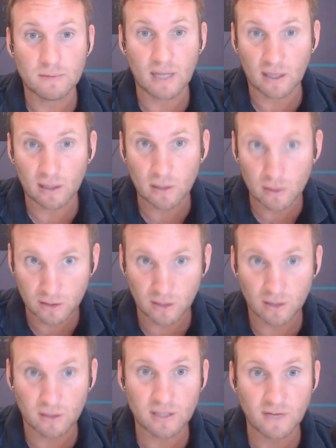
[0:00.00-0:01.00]
can look
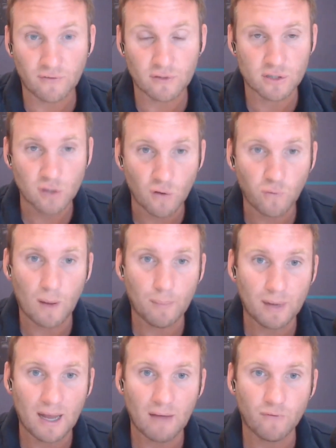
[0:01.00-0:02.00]
at different software
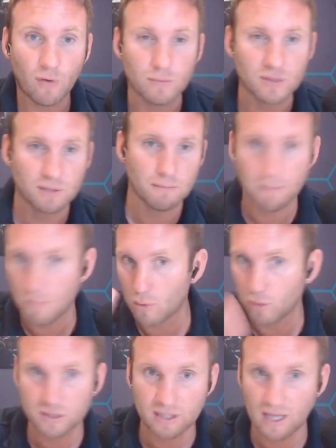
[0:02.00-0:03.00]
platforms and
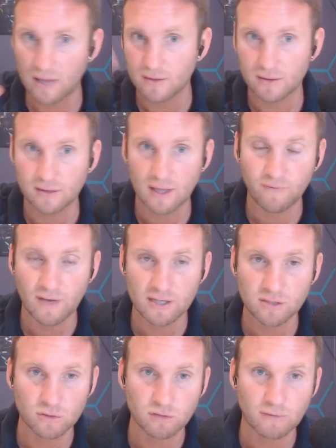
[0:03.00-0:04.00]
monitor their
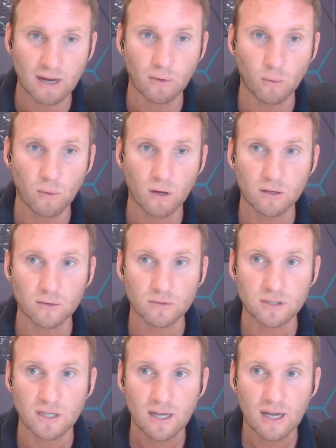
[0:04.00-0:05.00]
vessels around the
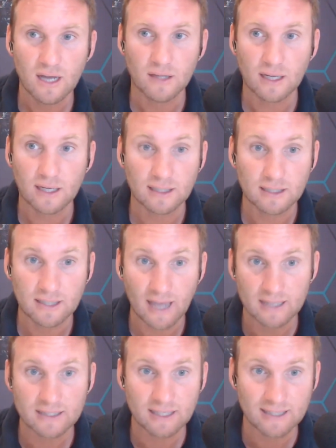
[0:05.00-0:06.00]
world. They can
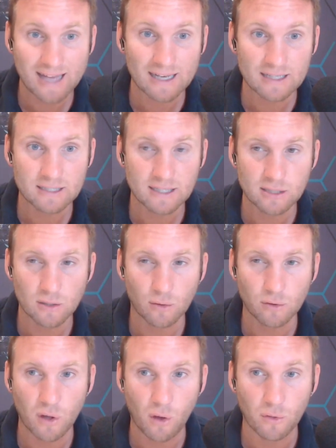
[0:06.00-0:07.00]
get analysis
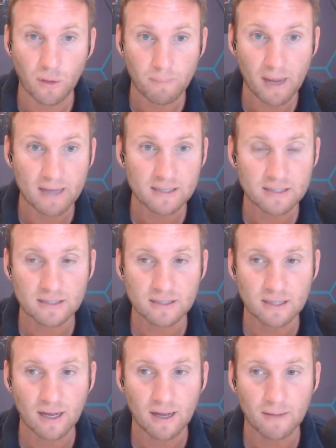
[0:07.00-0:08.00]
on the best,
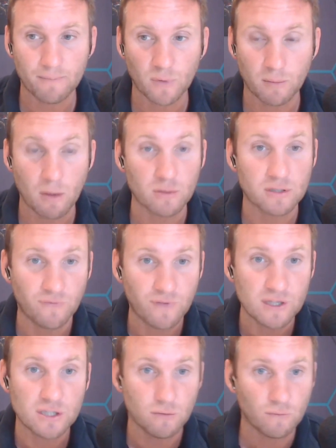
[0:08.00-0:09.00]
most
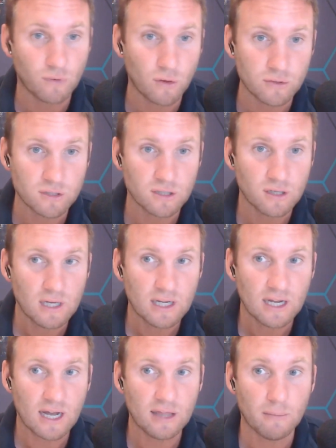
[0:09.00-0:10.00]
efficient route
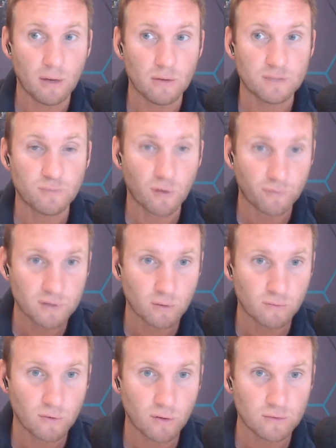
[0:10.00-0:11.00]
and the most
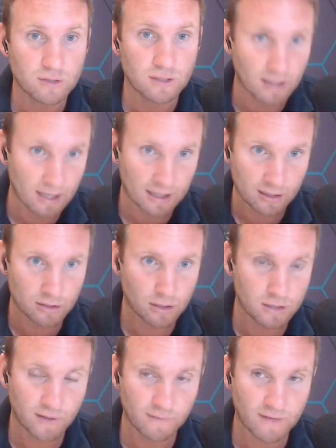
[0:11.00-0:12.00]
profitable route that they can
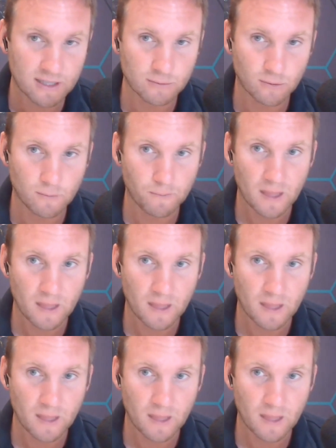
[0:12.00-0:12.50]
choose for the vessel.